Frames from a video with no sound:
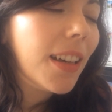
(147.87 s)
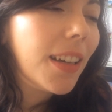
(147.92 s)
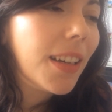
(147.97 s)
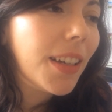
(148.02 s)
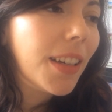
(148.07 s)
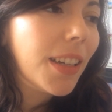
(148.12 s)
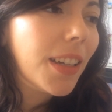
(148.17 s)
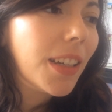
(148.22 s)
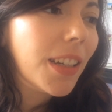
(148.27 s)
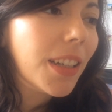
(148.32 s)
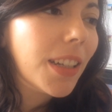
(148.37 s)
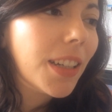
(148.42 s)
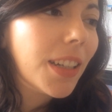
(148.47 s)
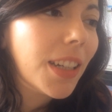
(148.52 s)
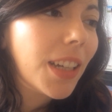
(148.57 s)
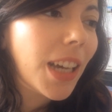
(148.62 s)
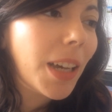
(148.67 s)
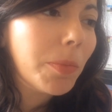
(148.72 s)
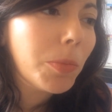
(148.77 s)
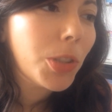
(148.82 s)

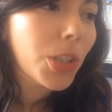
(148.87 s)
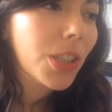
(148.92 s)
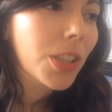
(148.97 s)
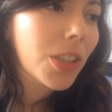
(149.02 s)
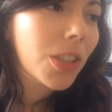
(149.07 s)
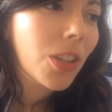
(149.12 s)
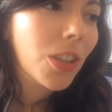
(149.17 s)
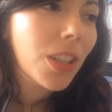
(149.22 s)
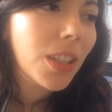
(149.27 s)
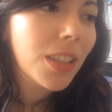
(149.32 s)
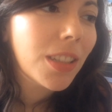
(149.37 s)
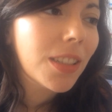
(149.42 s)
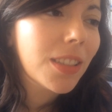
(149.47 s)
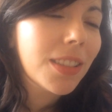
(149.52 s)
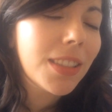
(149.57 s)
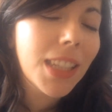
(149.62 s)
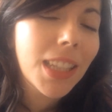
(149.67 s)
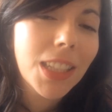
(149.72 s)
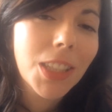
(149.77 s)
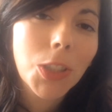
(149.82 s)
Uh, I'm just gonna
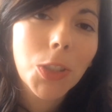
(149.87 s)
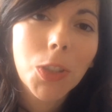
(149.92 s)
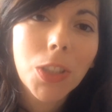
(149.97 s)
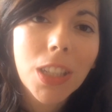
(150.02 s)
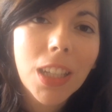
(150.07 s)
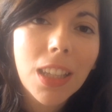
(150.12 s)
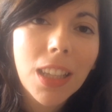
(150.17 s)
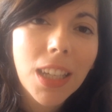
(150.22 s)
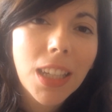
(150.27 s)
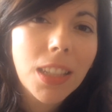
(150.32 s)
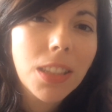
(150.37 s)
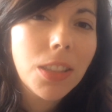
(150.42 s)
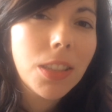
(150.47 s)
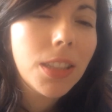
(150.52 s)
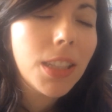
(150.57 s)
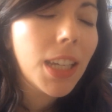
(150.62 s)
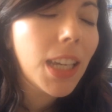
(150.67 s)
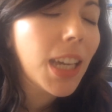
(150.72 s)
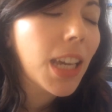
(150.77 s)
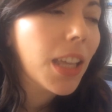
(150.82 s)
send it to the client
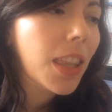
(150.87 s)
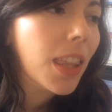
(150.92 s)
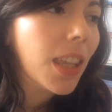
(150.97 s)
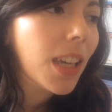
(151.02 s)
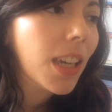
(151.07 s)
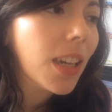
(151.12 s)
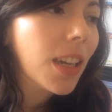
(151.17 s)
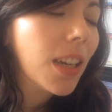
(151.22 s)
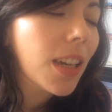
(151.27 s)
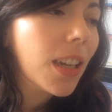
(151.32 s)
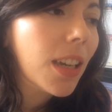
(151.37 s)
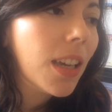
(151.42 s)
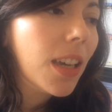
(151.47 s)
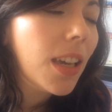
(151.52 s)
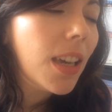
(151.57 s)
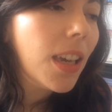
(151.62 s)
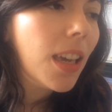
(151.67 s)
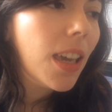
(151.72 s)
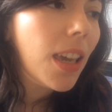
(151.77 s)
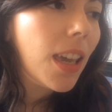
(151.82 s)
today, I think.
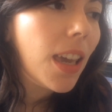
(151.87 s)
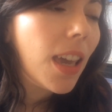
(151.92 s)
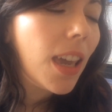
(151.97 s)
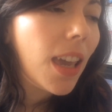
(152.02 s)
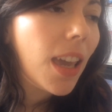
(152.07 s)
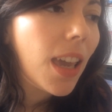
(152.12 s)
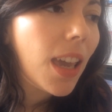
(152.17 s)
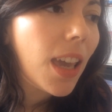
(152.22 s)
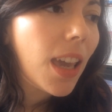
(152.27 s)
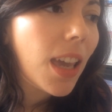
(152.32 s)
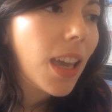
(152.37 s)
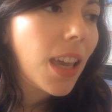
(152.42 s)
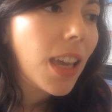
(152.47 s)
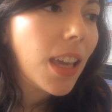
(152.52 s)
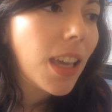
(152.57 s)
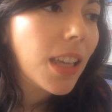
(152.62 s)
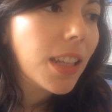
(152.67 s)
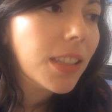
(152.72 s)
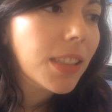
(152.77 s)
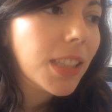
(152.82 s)

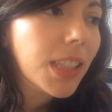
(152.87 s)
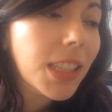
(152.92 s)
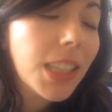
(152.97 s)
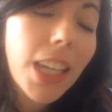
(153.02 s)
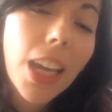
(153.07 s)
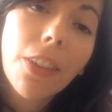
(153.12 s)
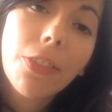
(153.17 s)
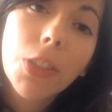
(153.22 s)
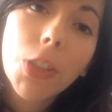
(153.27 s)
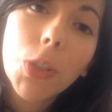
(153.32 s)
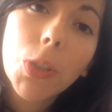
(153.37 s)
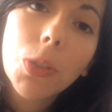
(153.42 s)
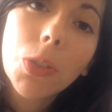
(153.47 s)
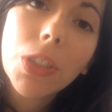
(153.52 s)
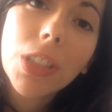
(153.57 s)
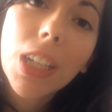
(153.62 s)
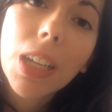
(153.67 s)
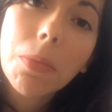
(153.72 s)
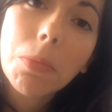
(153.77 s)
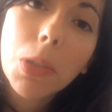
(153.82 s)
And in the
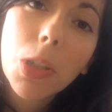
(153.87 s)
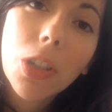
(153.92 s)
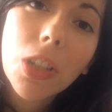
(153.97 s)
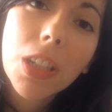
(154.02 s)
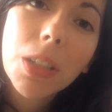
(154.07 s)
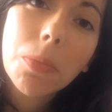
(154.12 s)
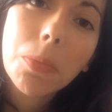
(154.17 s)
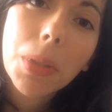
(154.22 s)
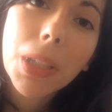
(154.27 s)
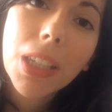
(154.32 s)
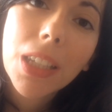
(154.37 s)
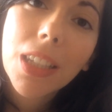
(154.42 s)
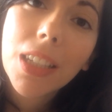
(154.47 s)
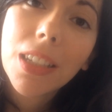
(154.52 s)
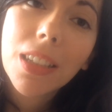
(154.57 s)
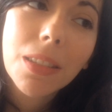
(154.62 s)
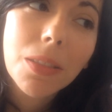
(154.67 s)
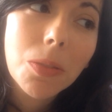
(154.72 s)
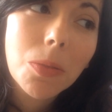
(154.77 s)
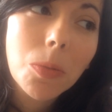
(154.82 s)
afternoon, I'm gonna
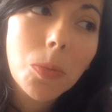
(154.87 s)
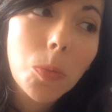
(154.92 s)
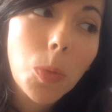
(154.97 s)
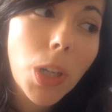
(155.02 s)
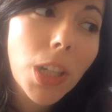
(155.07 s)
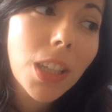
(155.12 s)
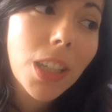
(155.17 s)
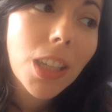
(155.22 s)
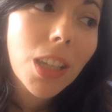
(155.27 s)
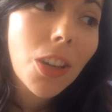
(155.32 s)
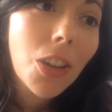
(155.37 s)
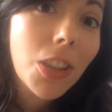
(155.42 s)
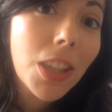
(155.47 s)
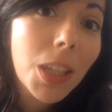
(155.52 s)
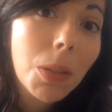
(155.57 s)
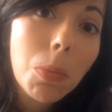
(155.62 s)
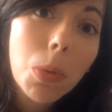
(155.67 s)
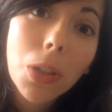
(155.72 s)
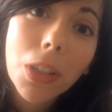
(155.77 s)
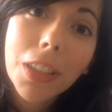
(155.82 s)
be working on
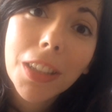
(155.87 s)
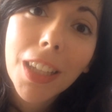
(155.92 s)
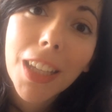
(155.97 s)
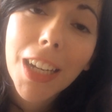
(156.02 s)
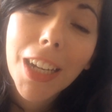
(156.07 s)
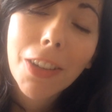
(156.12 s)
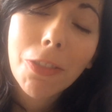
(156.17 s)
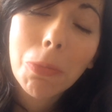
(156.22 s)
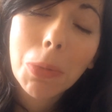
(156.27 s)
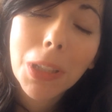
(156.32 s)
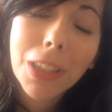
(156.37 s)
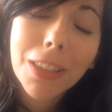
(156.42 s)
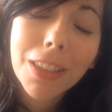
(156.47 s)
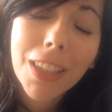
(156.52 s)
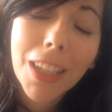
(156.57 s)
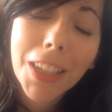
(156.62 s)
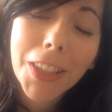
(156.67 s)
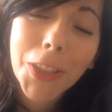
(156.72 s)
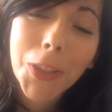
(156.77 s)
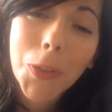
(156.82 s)
that book that I've been
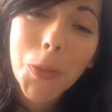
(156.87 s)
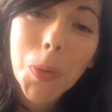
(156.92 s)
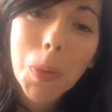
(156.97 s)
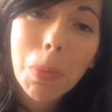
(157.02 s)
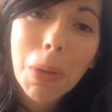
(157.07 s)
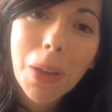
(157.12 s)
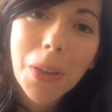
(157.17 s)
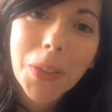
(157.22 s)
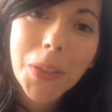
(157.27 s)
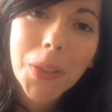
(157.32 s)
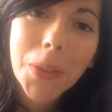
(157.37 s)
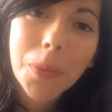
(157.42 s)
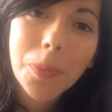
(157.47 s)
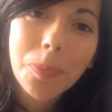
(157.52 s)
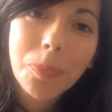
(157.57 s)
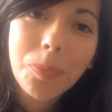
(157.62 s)
telling you about.